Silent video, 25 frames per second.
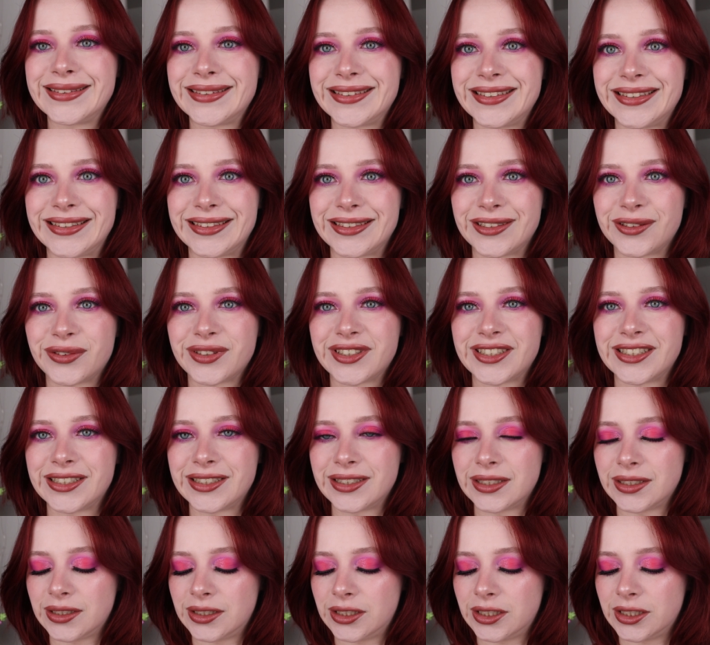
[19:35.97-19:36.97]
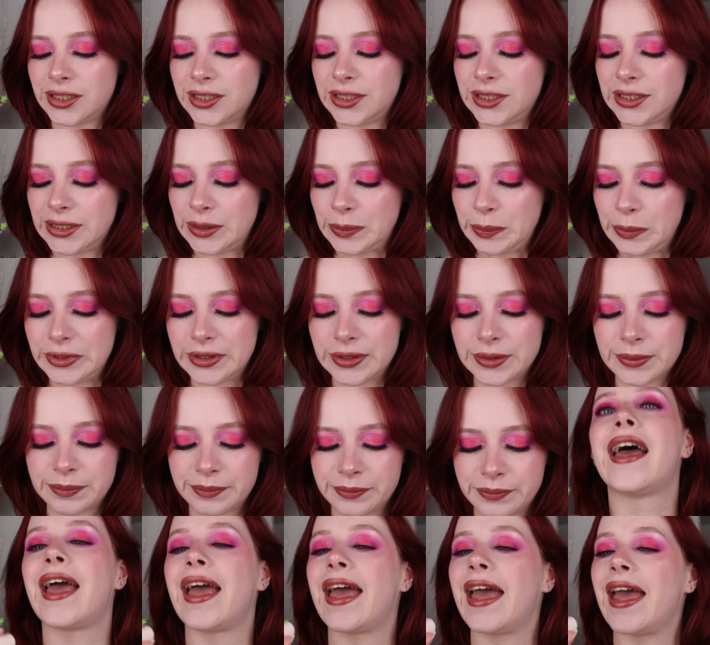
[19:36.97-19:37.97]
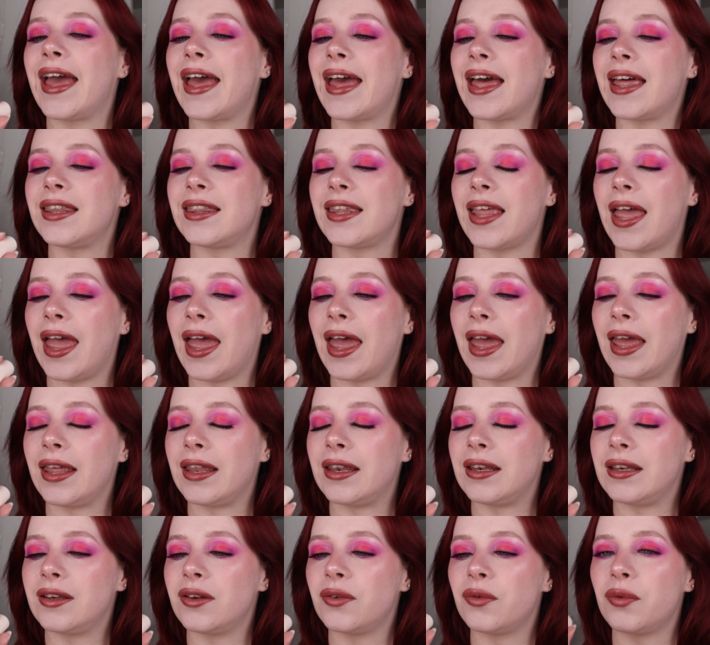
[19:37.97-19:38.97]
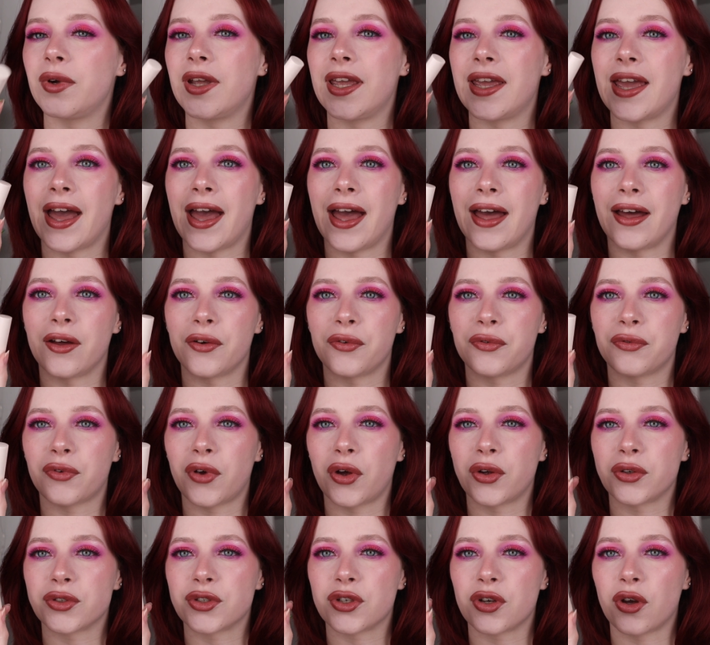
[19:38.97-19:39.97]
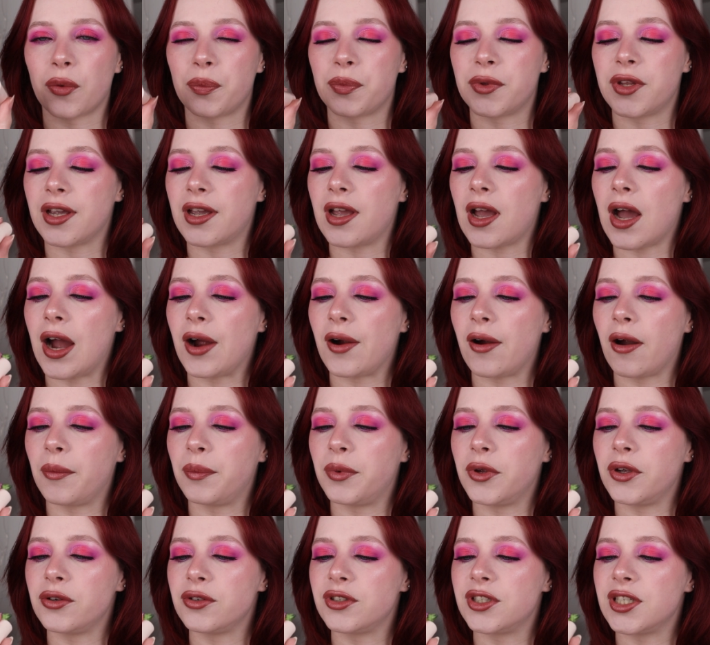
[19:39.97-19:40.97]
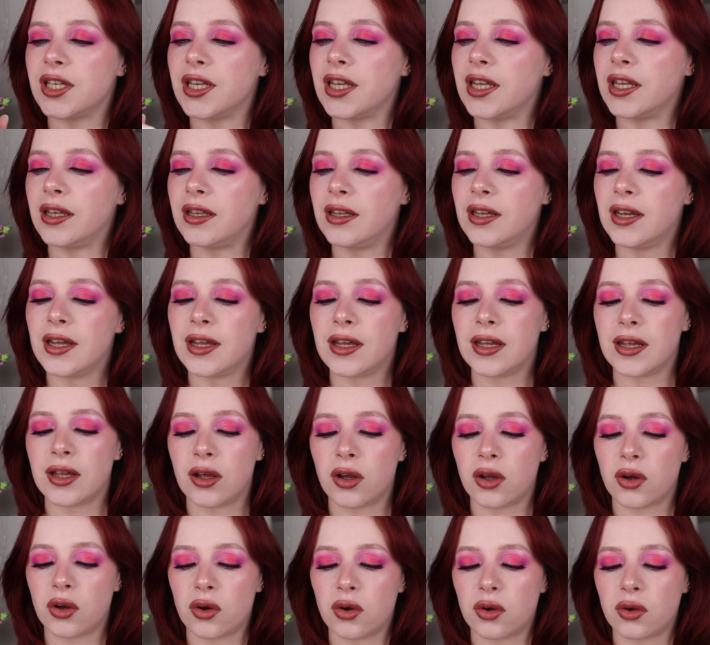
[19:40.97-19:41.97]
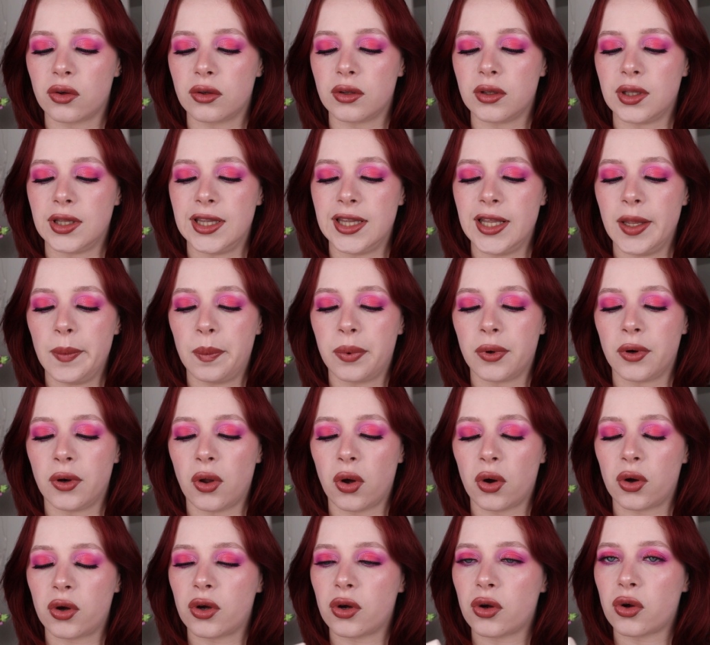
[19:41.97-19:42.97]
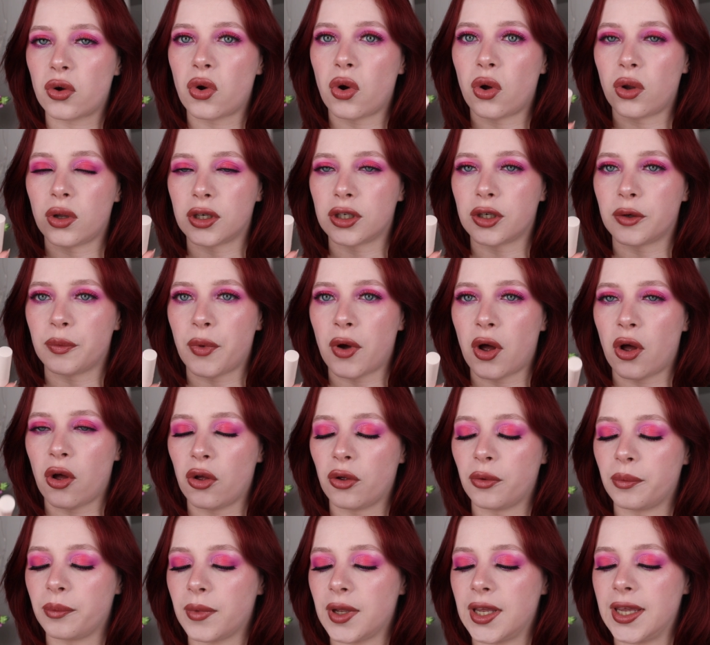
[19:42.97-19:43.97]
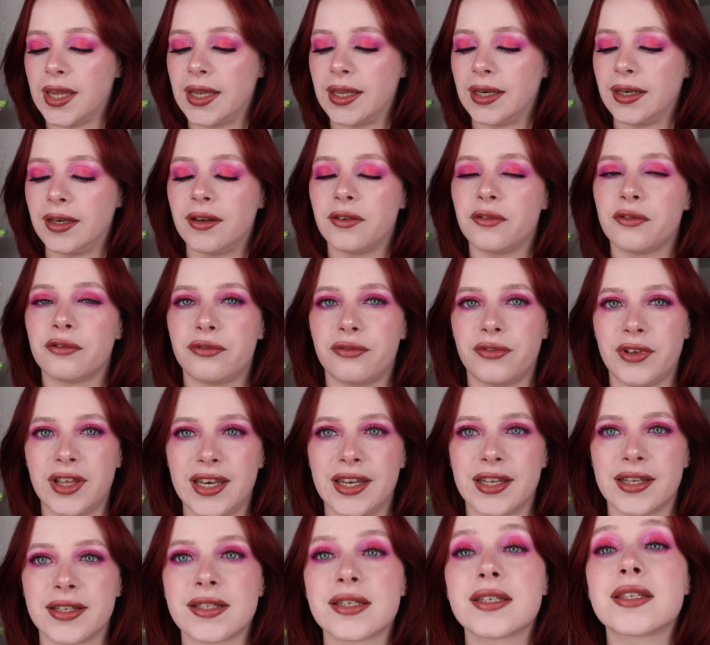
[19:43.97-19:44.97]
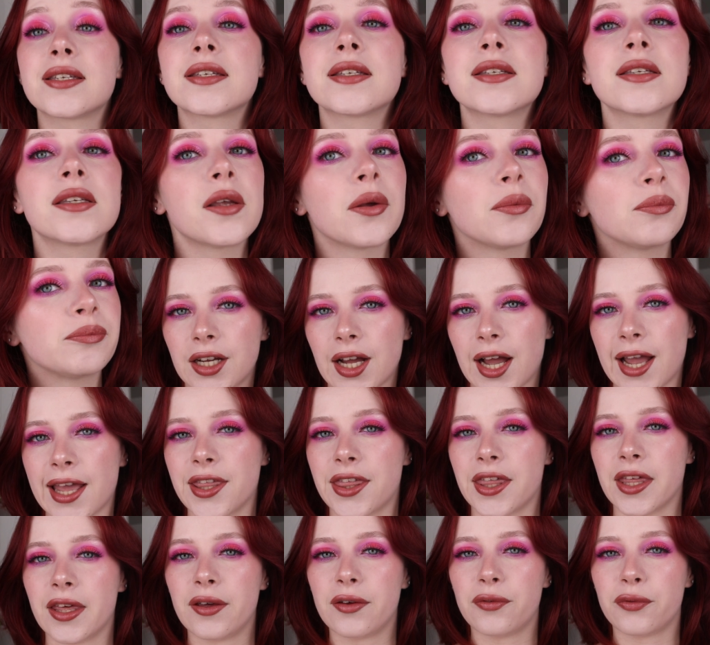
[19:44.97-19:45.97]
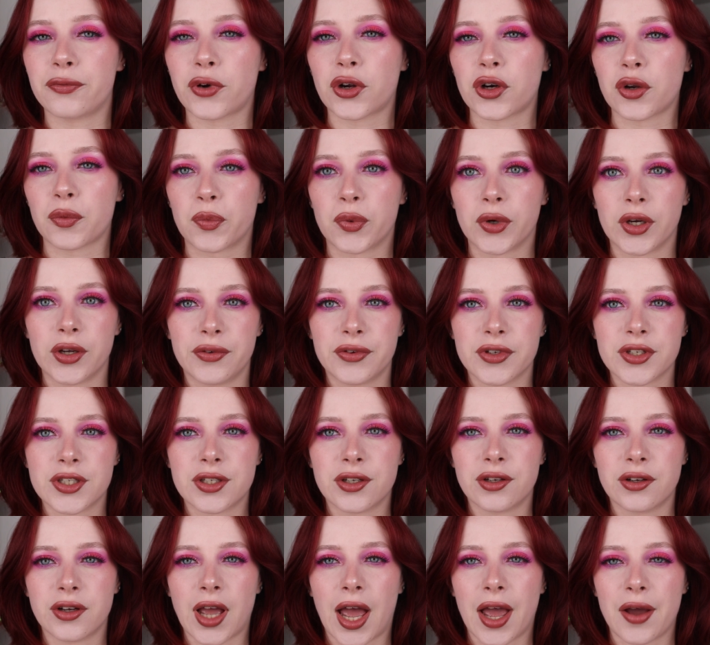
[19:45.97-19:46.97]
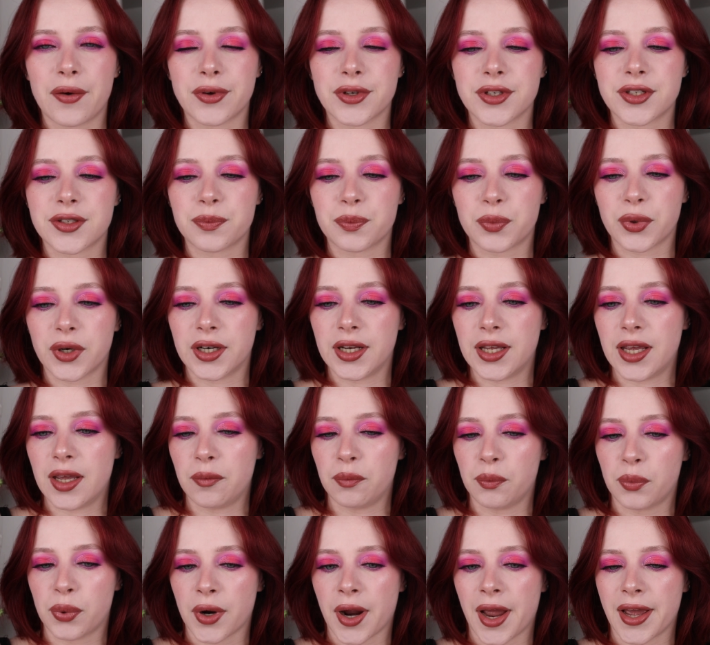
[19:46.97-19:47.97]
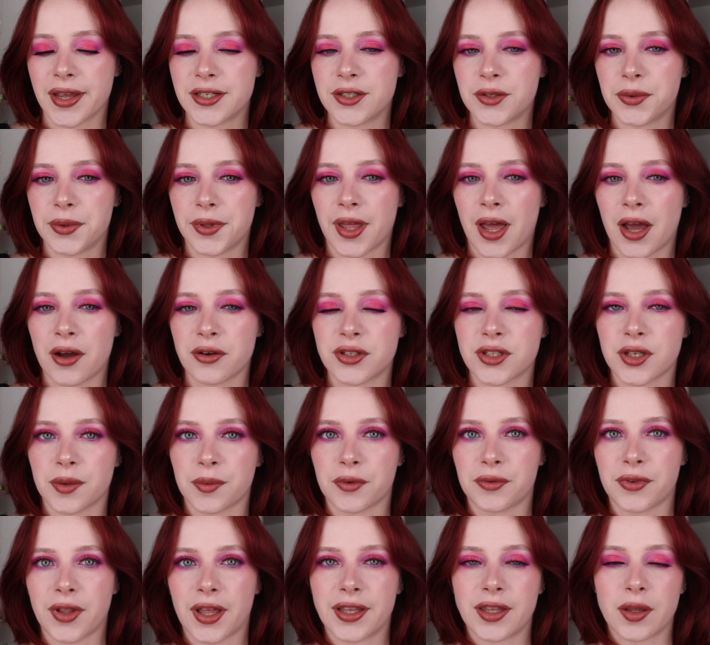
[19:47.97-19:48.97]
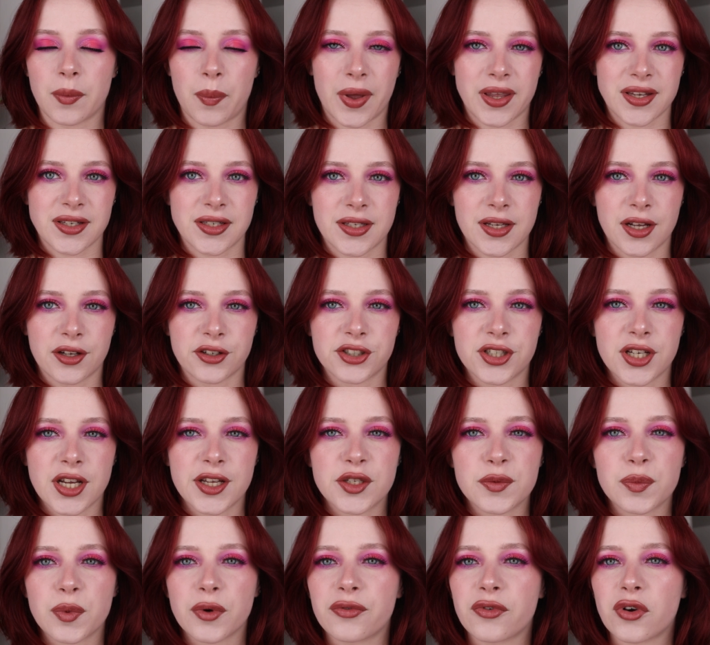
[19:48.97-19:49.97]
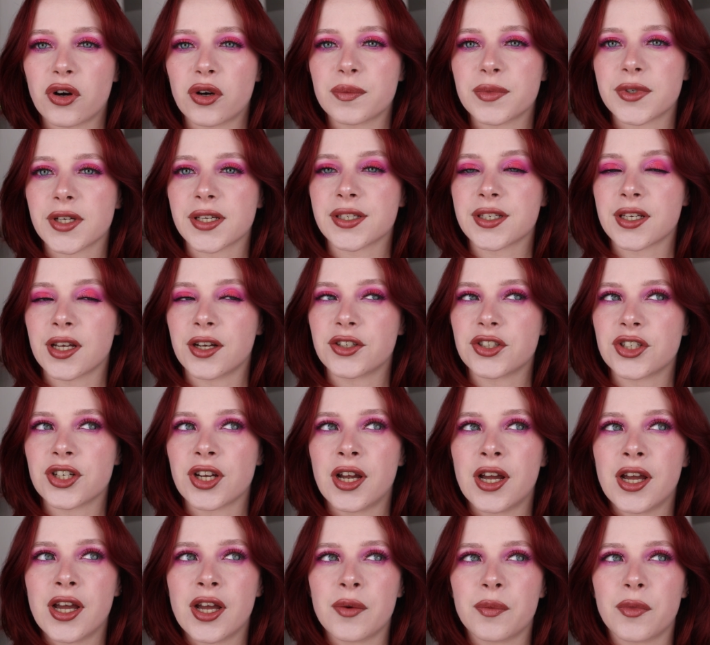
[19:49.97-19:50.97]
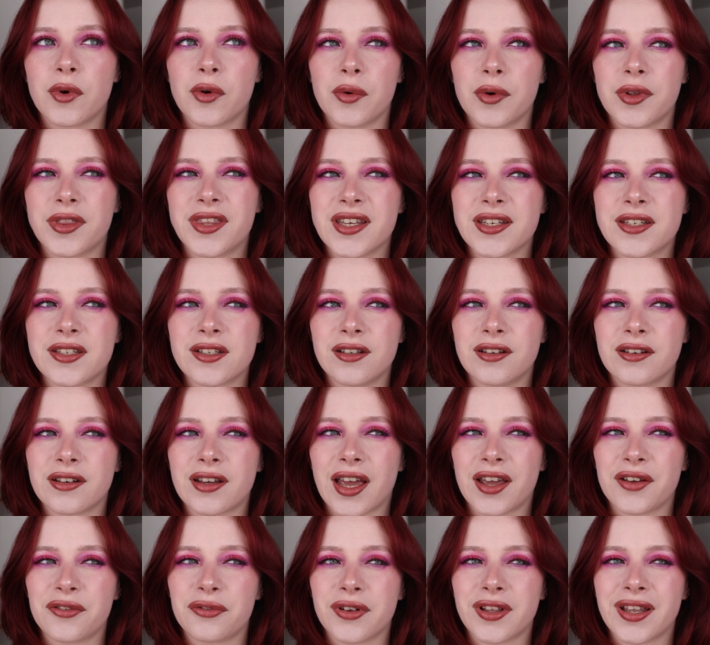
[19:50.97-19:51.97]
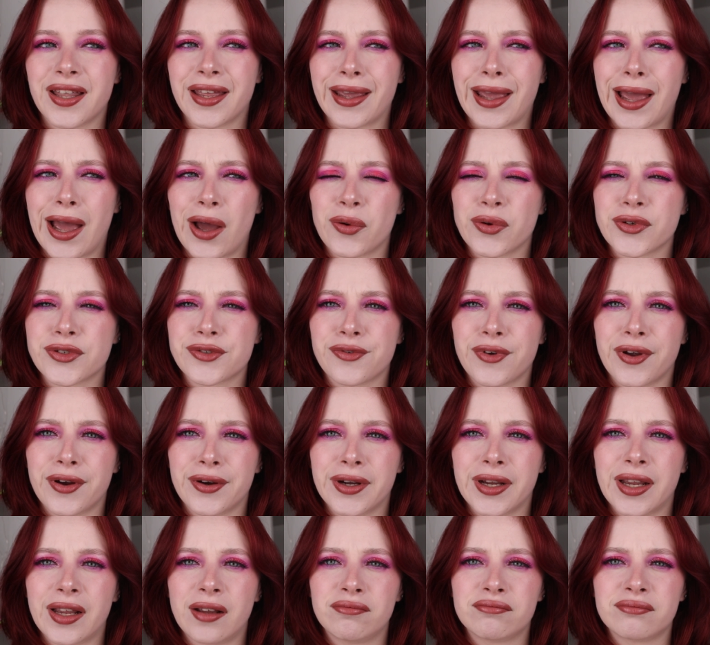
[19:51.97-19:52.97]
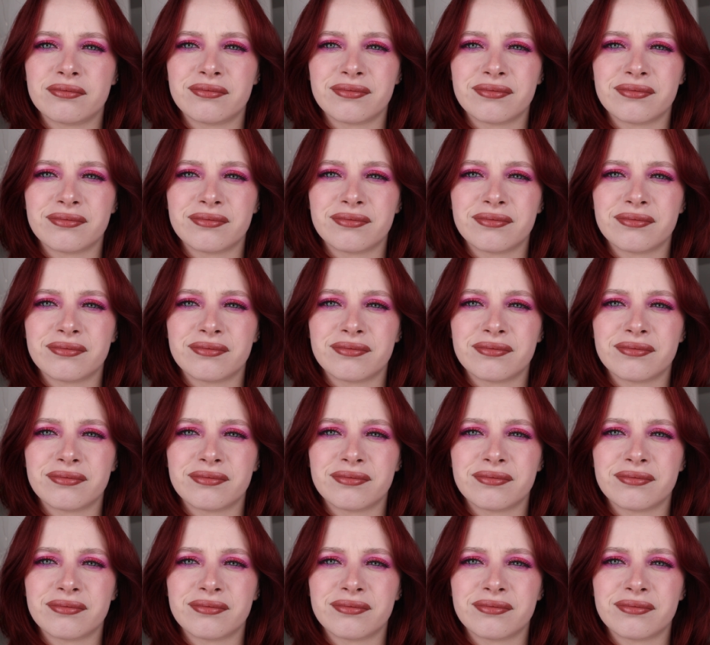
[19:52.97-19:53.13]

they never added shade names. And then we have on top the Cara Beauty Lip Lock Color Balm in Venus. I think for the previous look, I was pretty impressed with how some of like the pastel shades performed and such. But with this look, I feel like I was very